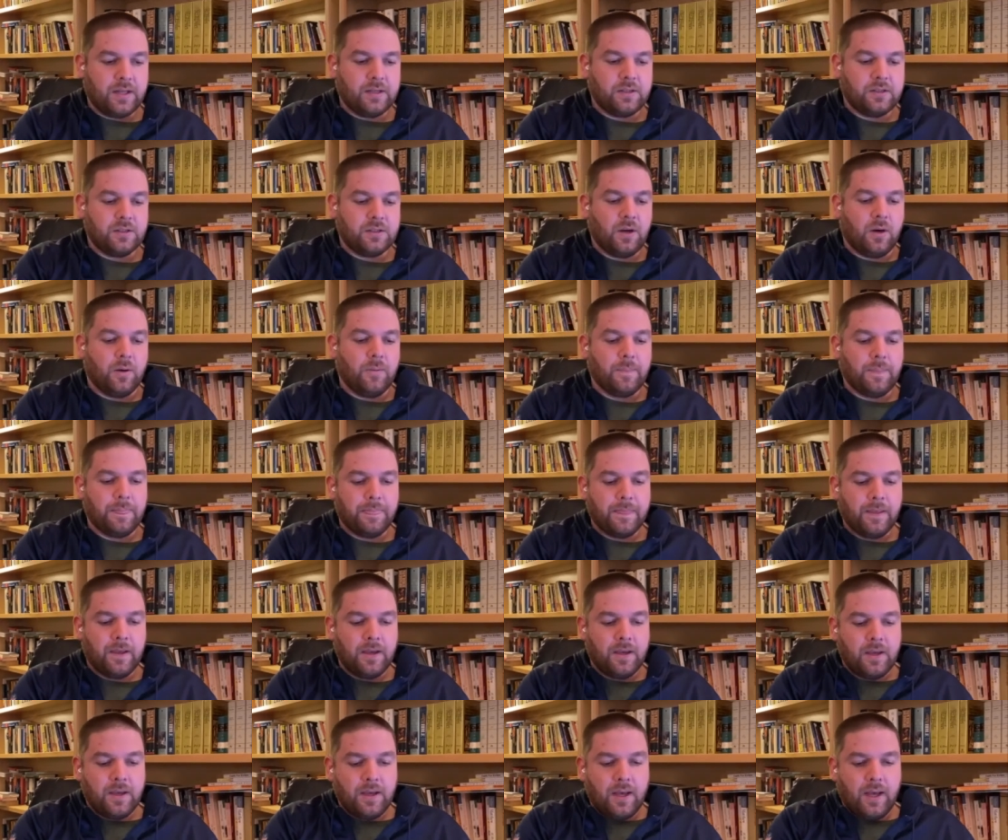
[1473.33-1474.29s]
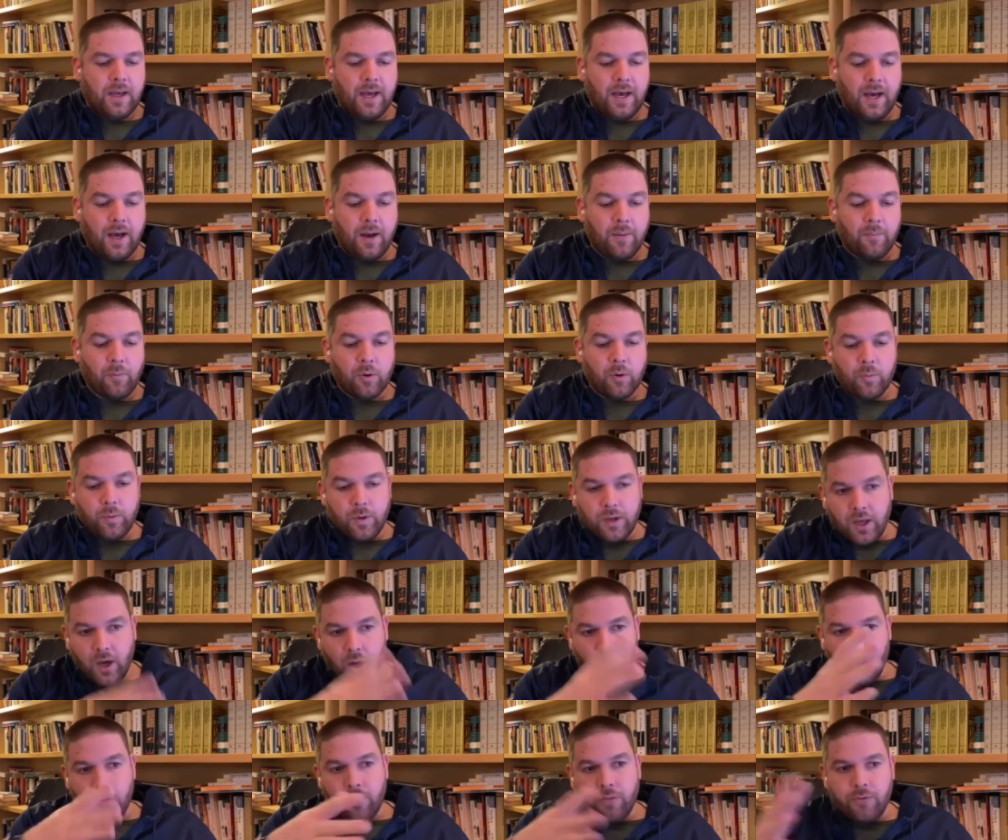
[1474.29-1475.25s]
And so um, when we
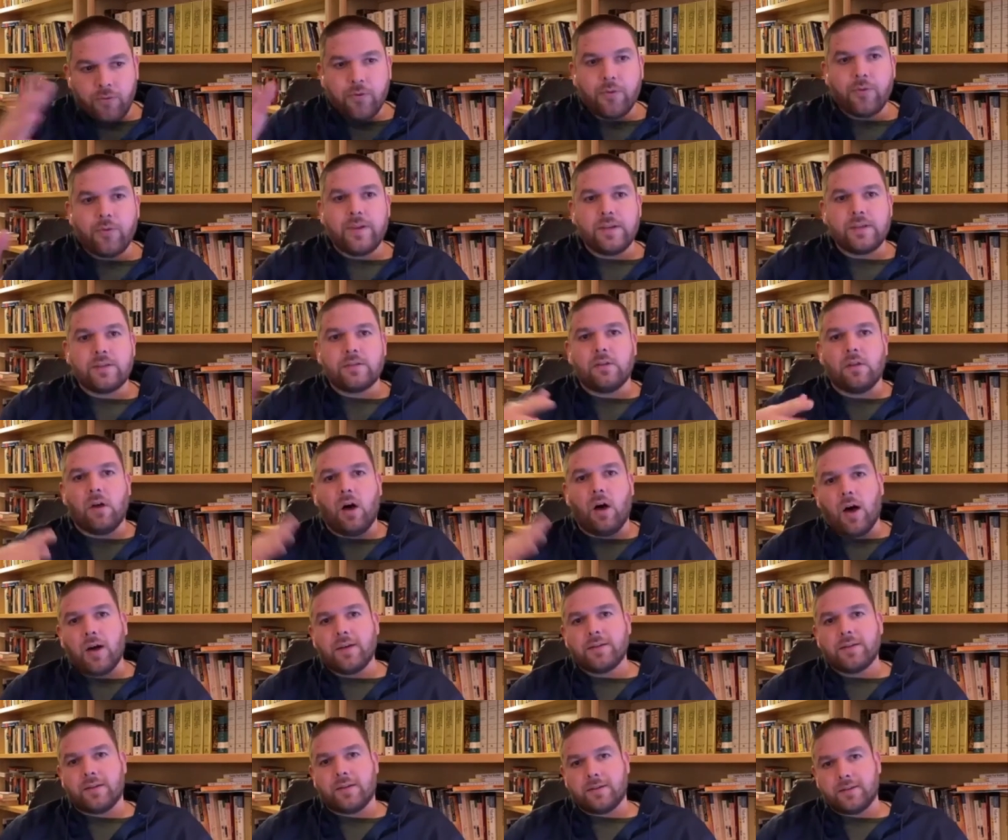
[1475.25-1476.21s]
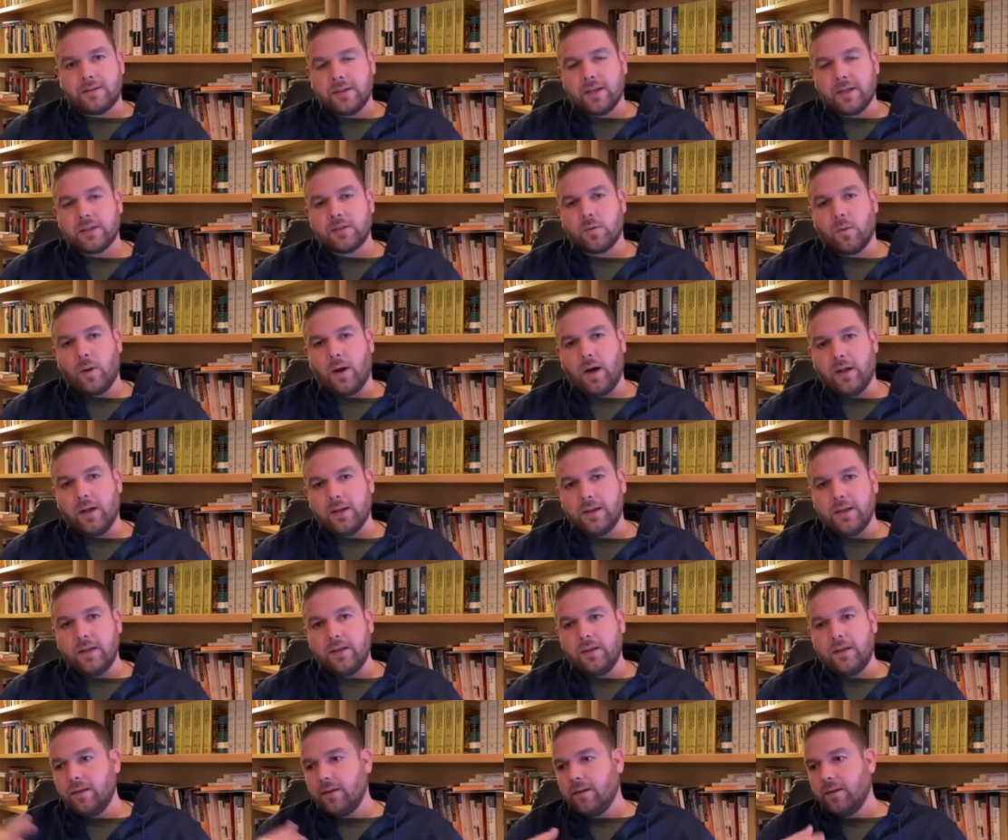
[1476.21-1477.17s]
go through these laws on
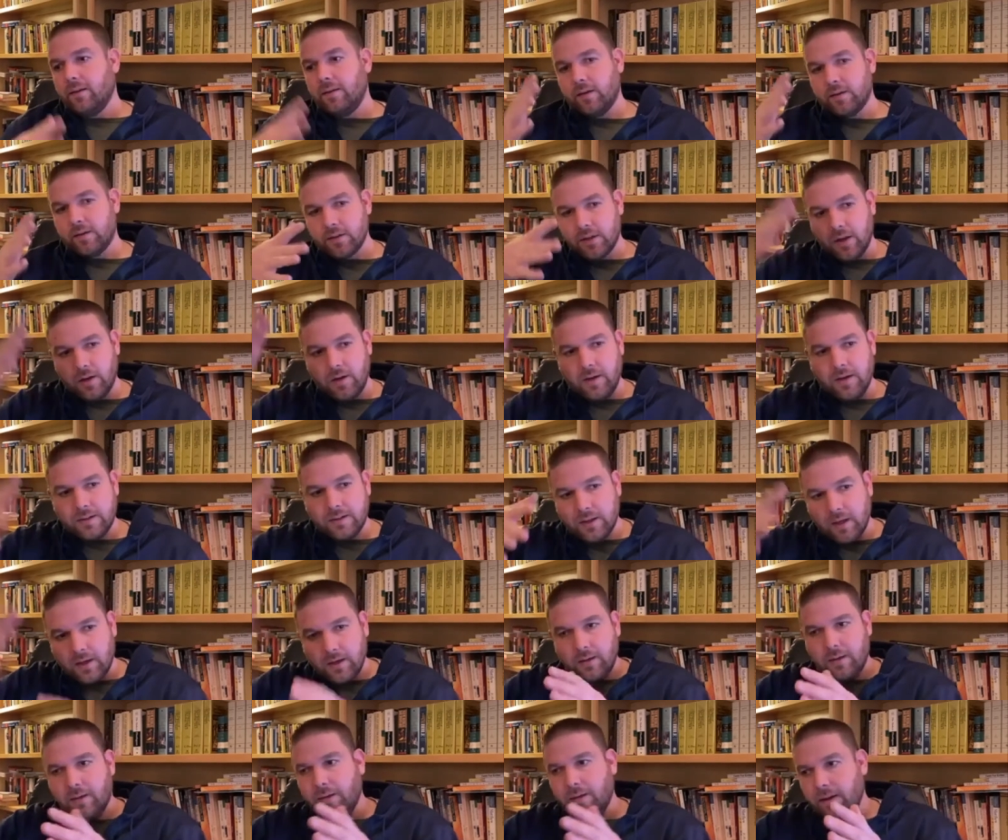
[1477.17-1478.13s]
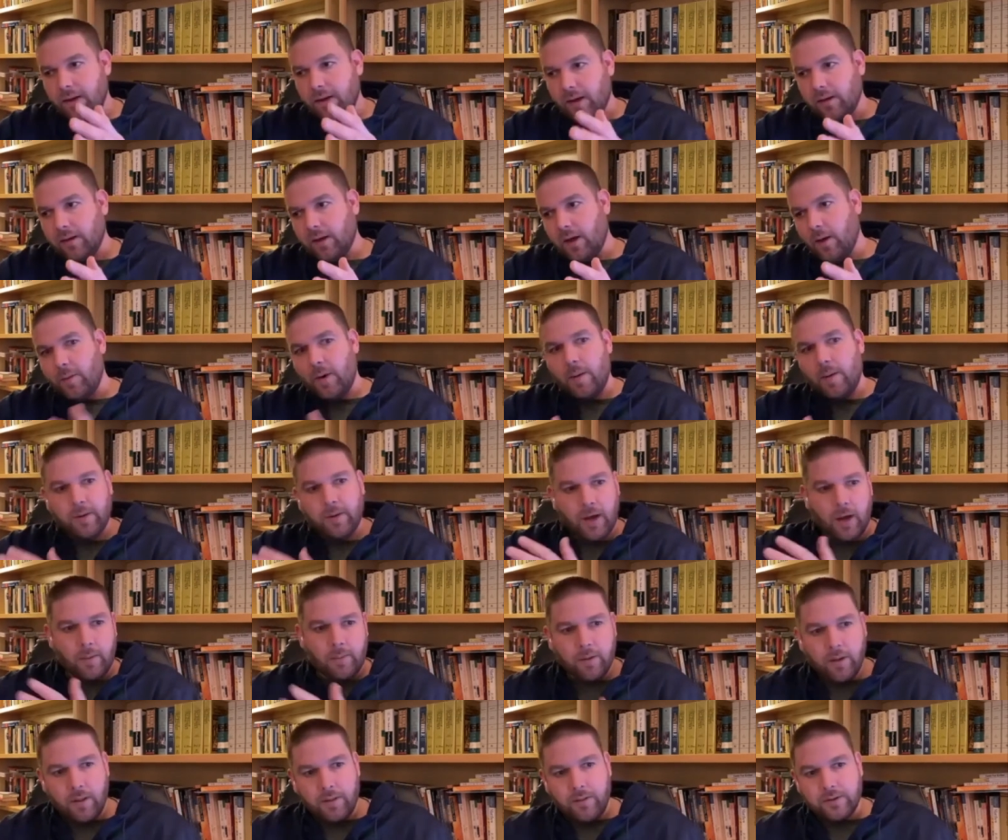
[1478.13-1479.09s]
sexuality, there's gonna, it's going to come up a
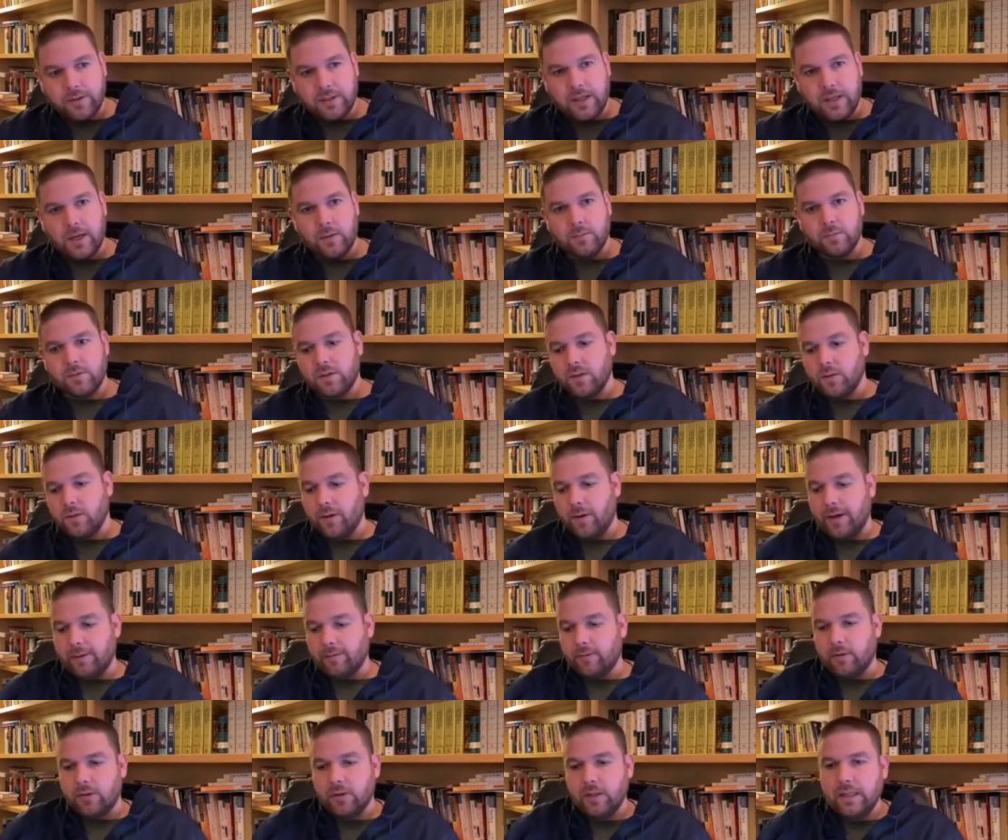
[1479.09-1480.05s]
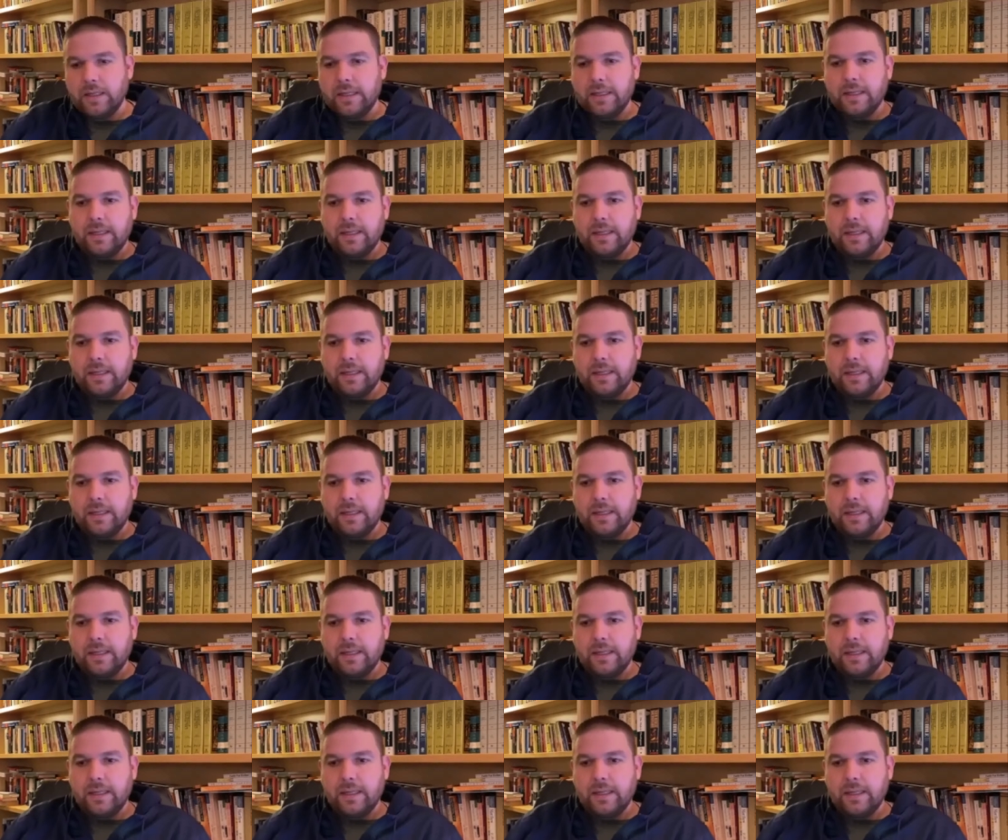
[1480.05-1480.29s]
couple other times in the Bible.